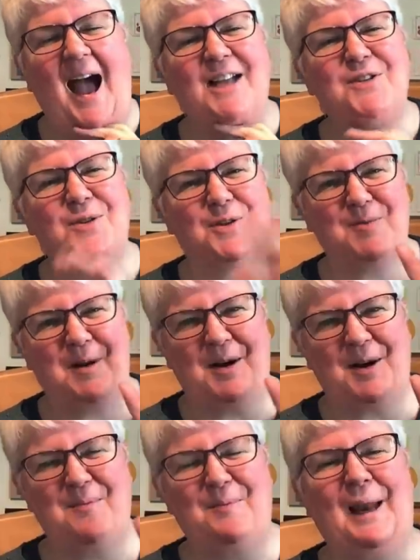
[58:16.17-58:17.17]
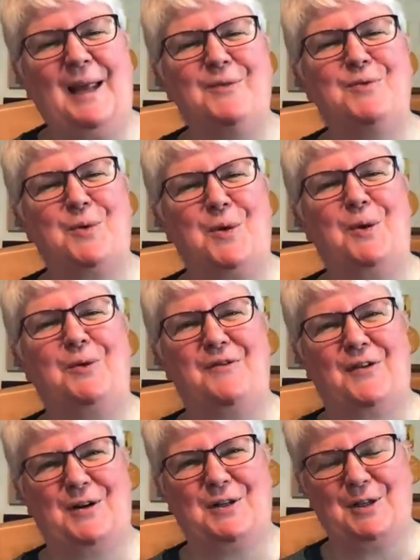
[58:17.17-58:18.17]
So there's been a complete role
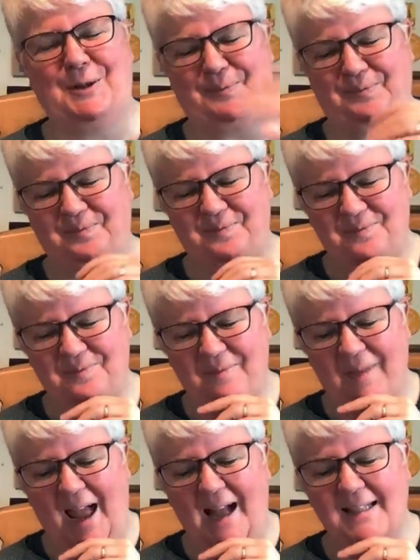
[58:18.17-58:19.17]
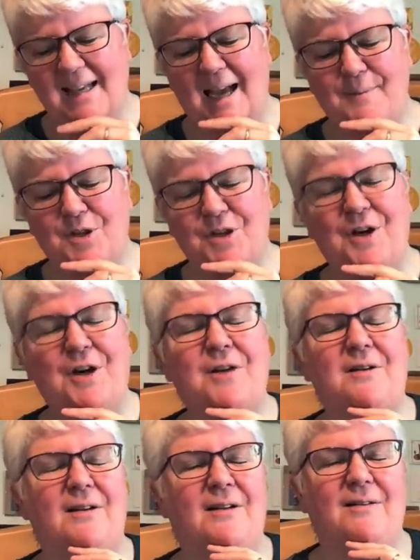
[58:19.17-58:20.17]
reversal. And I'm
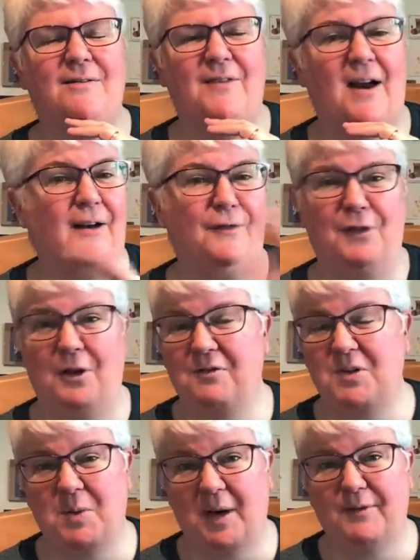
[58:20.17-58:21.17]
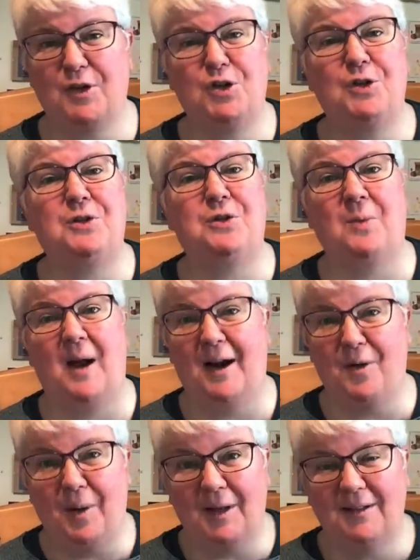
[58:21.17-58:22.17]
sure very few of us would ever choose to
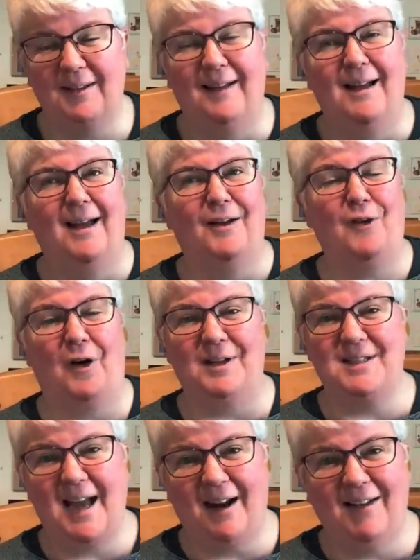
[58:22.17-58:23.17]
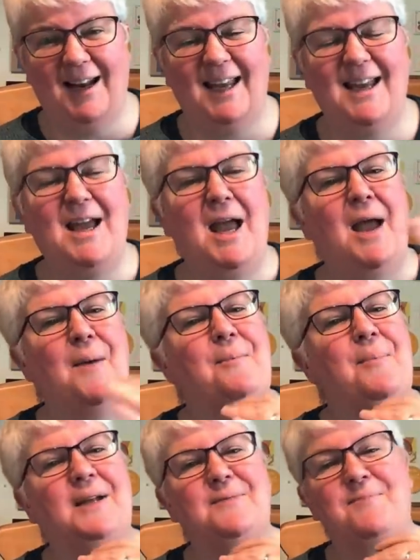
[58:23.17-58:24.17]
wear one voluntarily.
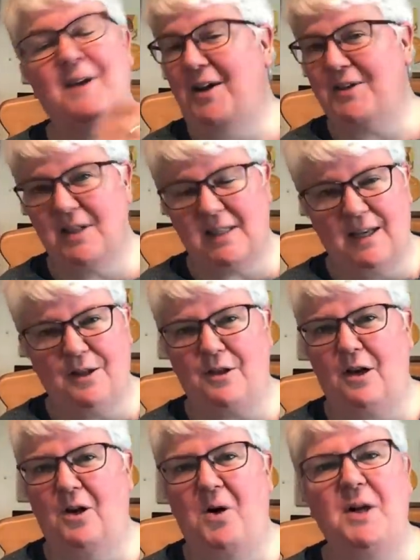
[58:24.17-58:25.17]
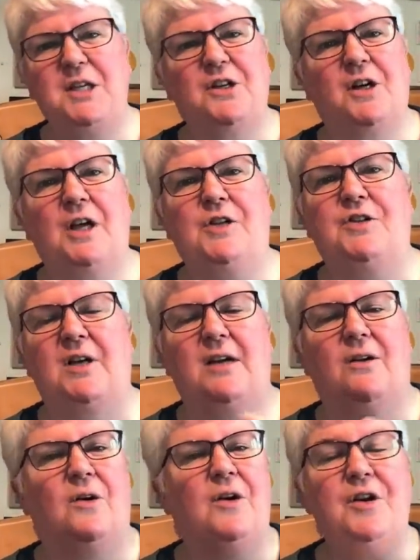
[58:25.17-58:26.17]
But because it's either the law in your country,
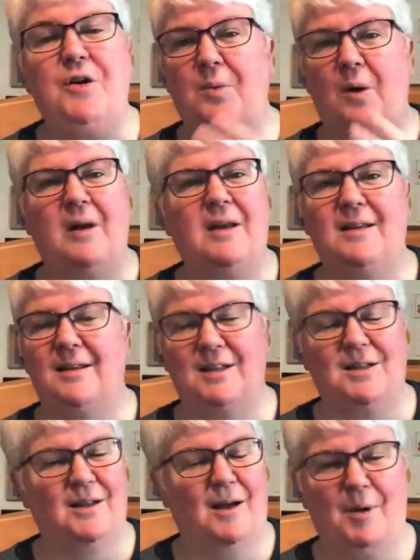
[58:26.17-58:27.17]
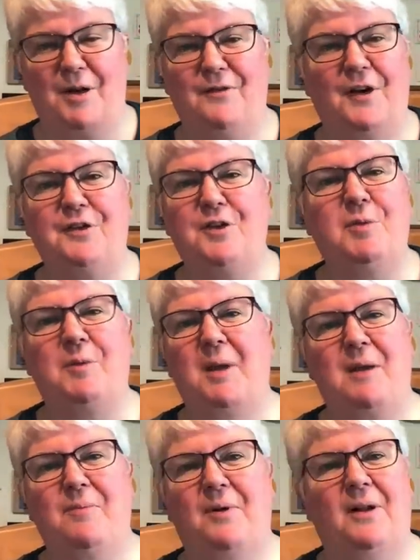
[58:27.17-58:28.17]
or you worry about vulnerable
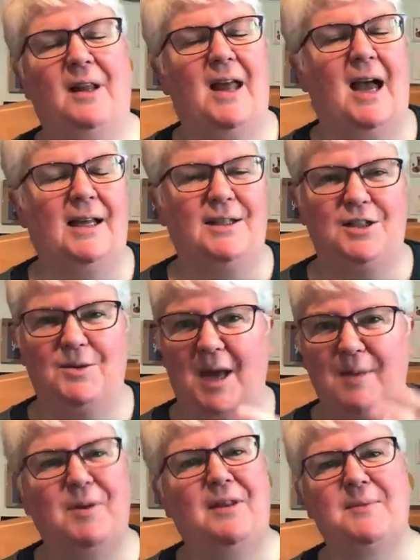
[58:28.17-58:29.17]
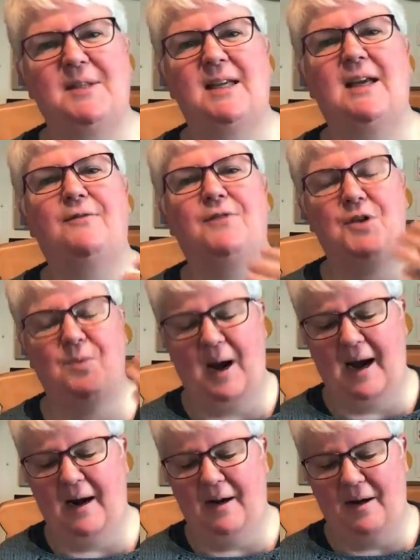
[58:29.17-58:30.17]
people and you're keeping them safe, you
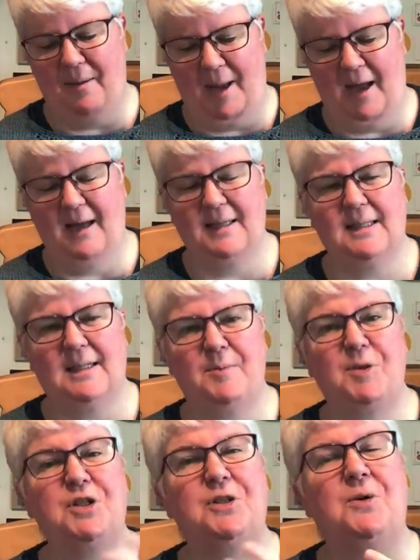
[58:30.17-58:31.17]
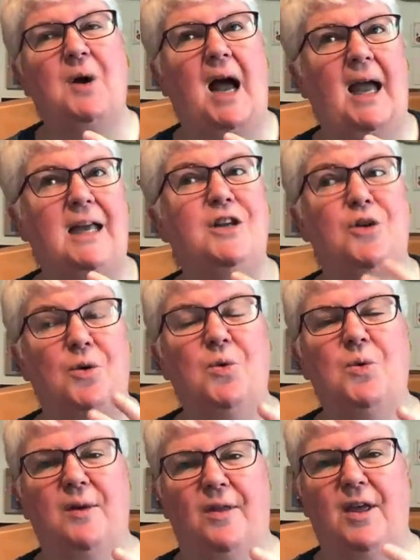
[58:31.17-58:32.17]
wear a mask. But you know, I
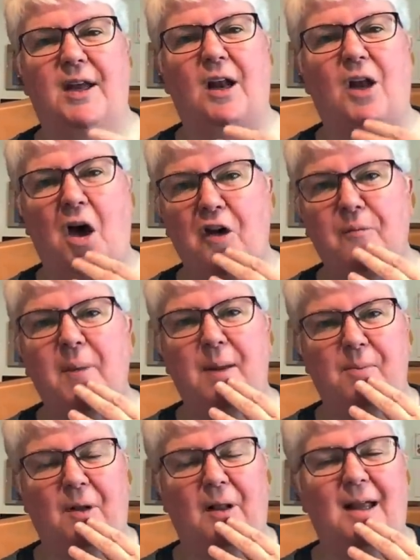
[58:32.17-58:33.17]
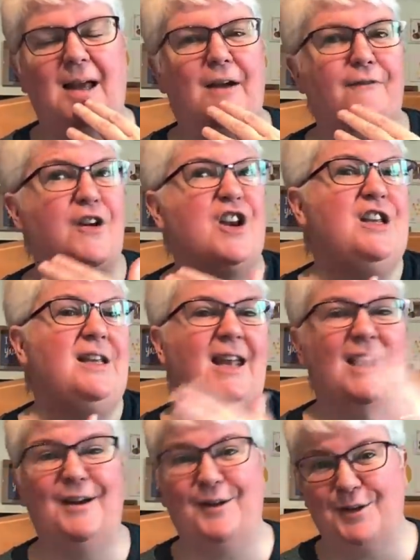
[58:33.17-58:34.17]
know that a lot of people for
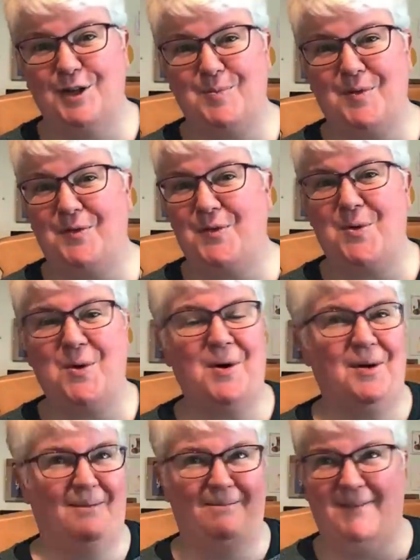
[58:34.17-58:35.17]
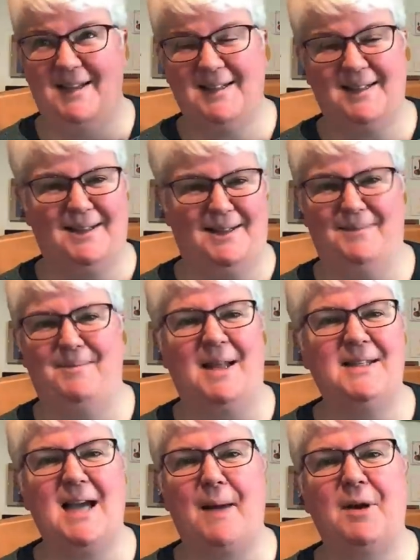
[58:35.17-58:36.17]
years before this
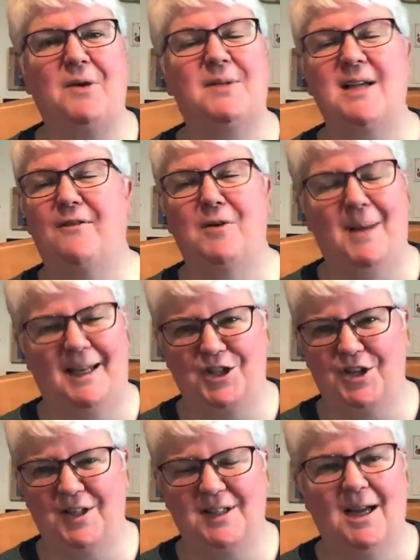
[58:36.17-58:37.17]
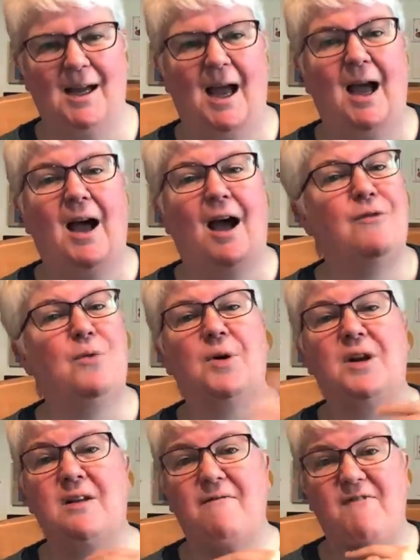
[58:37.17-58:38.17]
pandemic was ever mentioned have worn
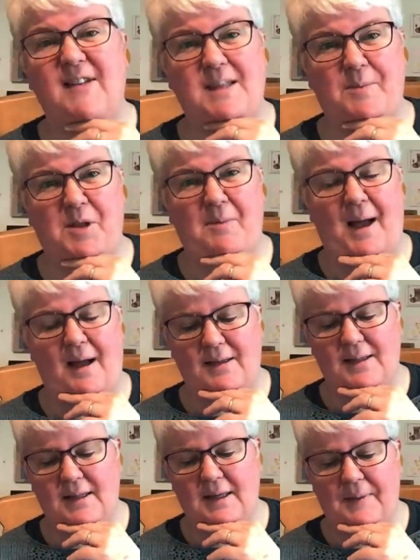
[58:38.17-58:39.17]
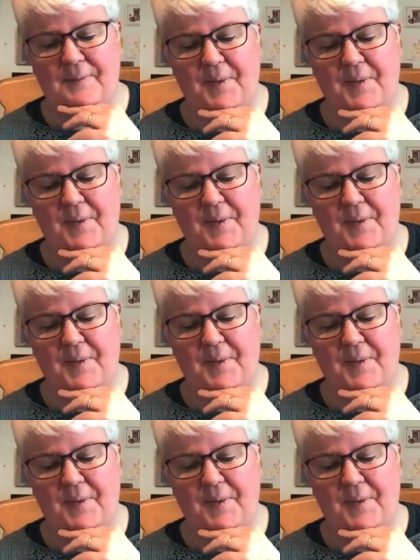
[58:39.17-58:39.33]
an invisible mask.